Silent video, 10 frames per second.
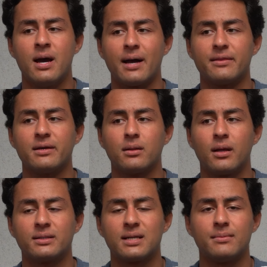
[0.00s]
I think a
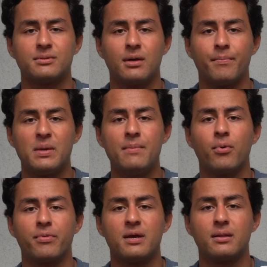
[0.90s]
lot of times
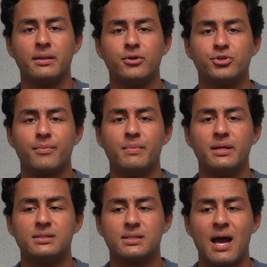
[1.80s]
people think leadership
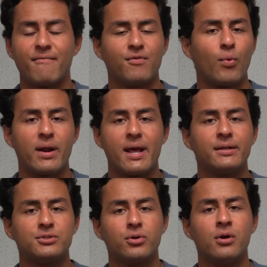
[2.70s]
means to have the right
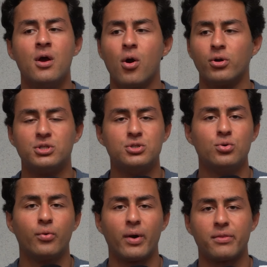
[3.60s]
answer or to do
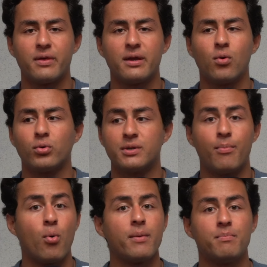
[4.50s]
the right thing or to
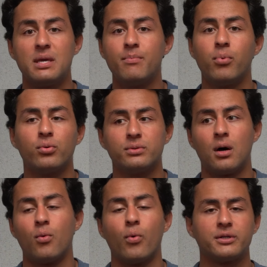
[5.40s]
point people
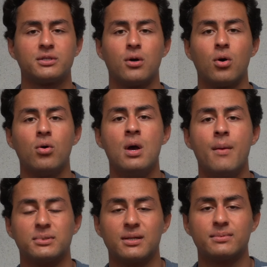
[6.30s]
on where to go.
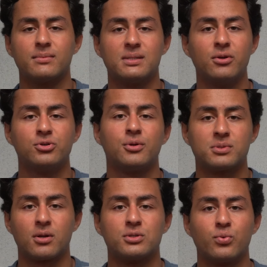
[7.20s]
But sometimes leadership
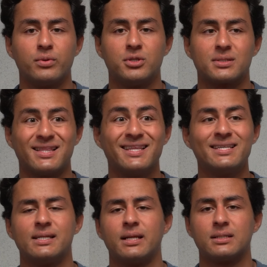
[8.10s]
starts with just
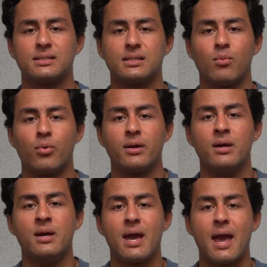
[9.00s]
listening to someone
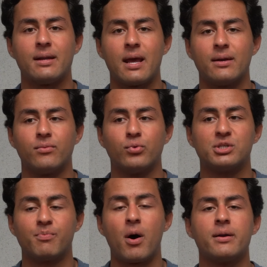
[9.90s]
and, and
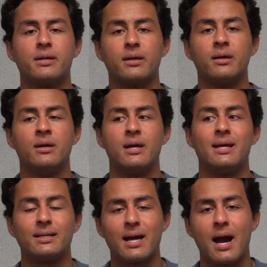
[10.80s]
responding
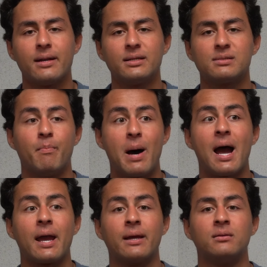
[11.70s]
in kindness
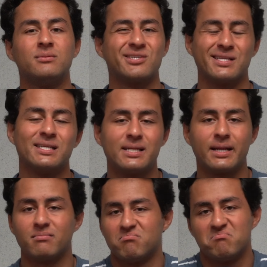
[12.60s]
by just
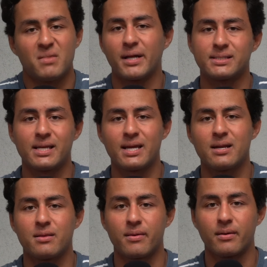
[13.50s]
listening, not saying
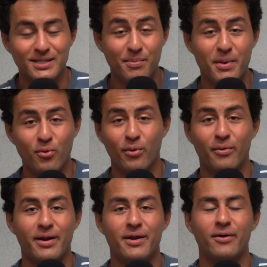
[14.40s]
anything. This is a big one
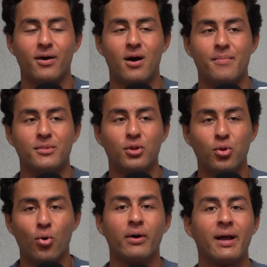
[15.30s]
right here. Um, the
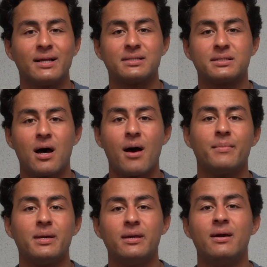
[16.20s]
Lord has taught
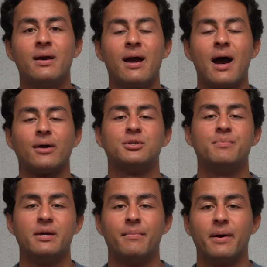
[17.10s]
me how to be a